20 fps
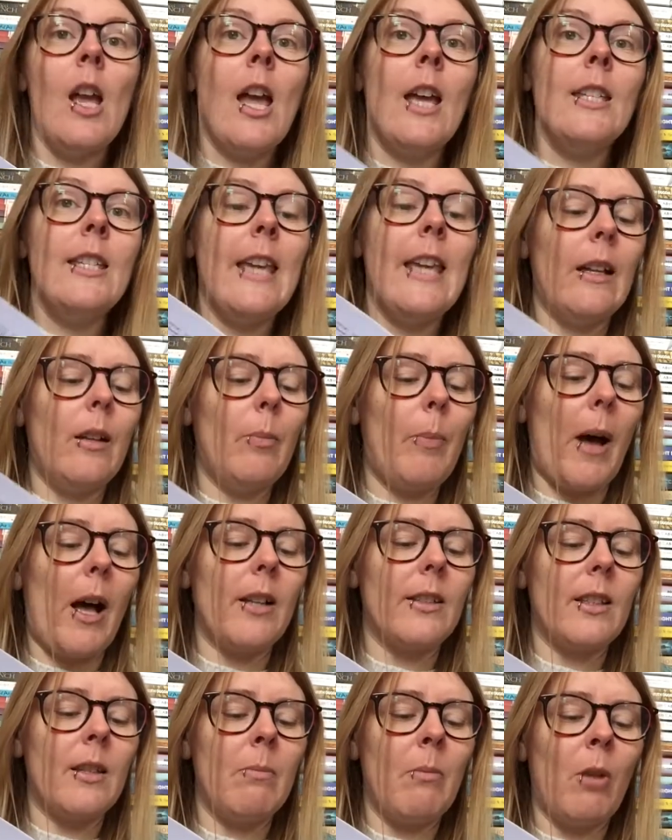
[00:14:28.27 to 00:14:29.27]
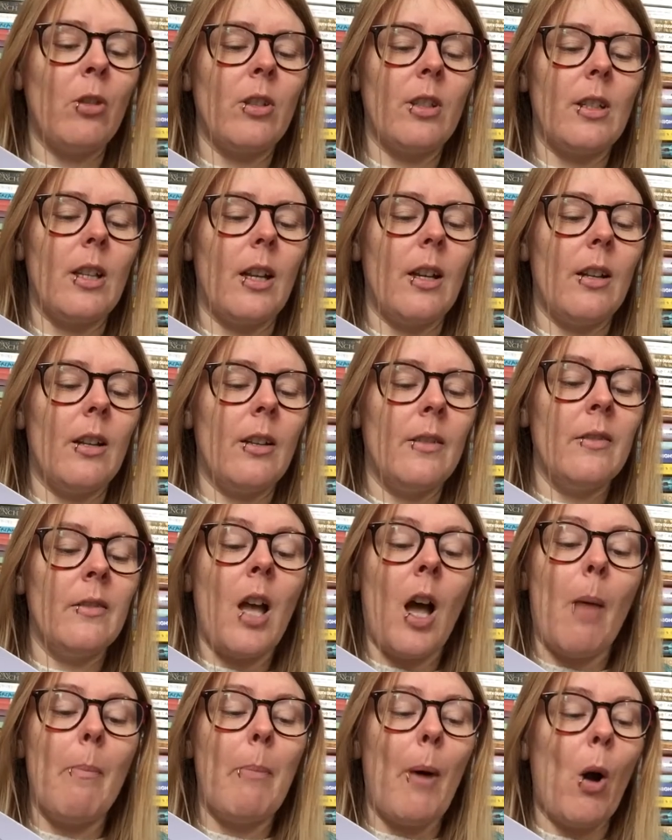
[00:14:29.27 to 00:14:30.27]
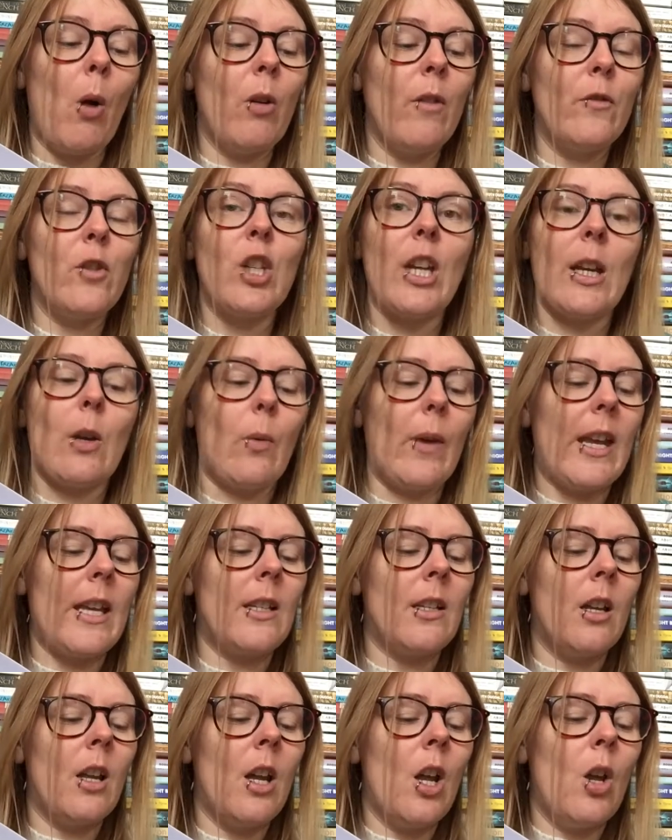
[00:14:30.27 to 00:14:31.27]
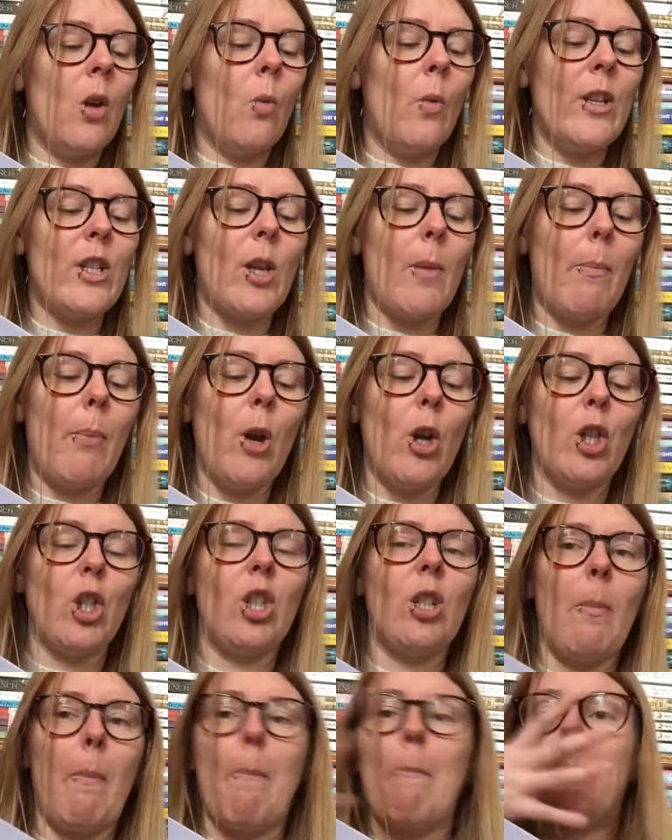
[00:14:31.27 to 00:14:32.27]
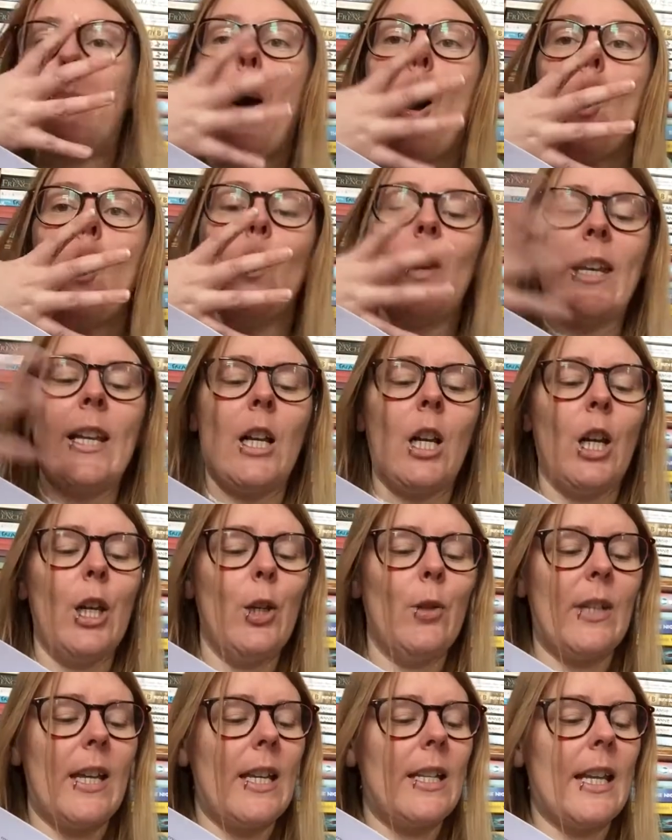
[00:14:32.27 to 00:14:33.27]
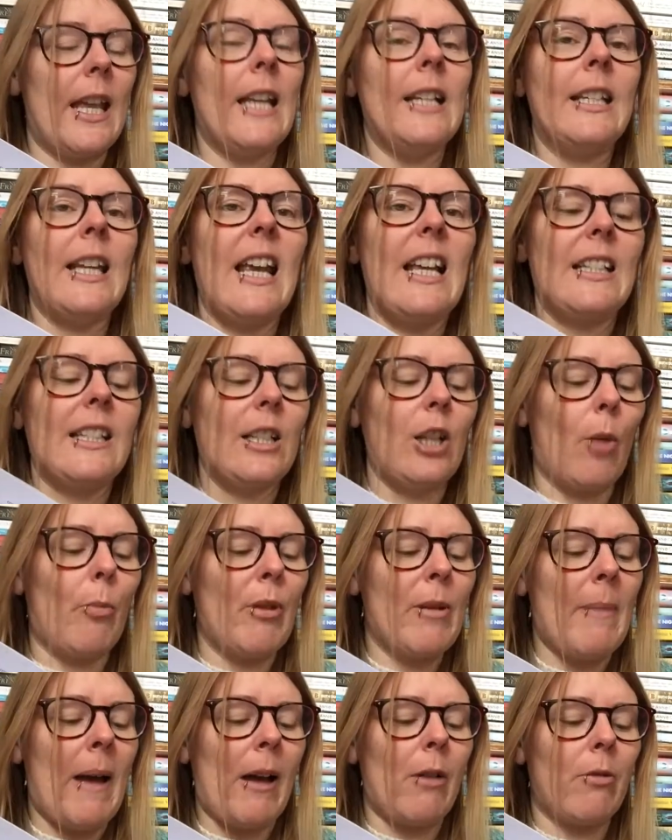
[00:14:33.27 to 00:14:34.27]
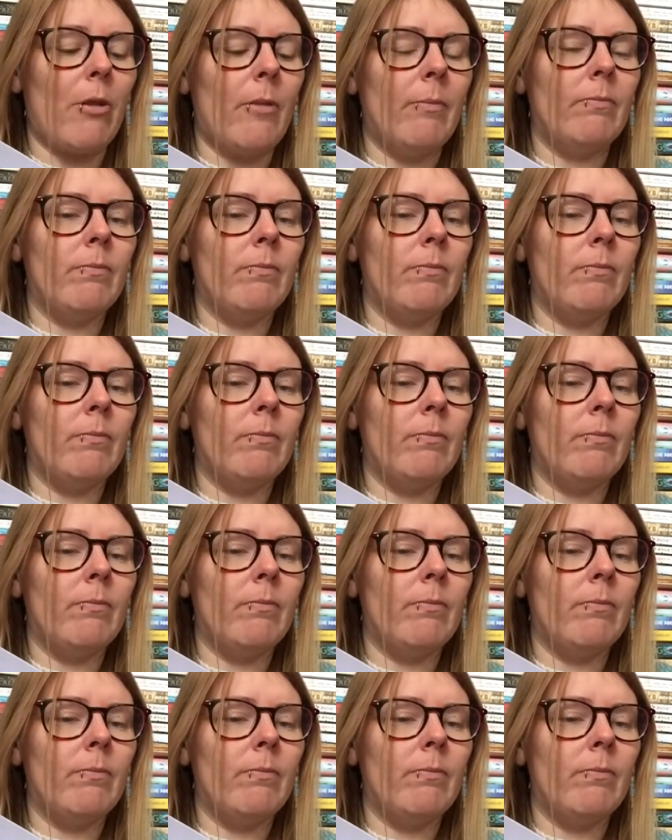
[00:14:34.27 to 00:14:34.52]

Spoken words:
Yill passed the monster a bowl of chickweed, which it pushed, bowl included, into its slobbery mouth.